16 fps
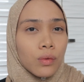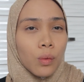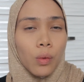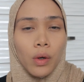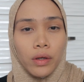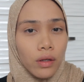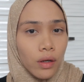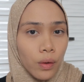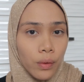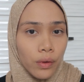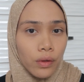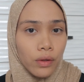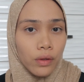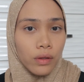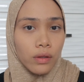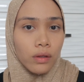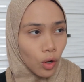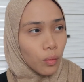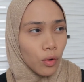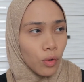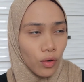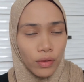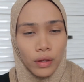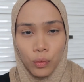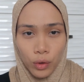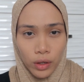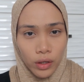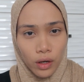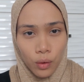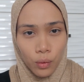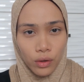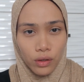1 hour or more than 1
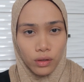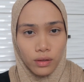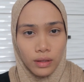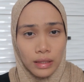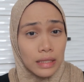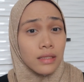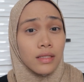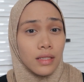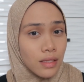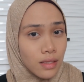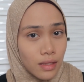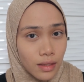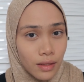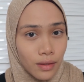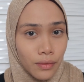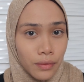hour. Let's just see.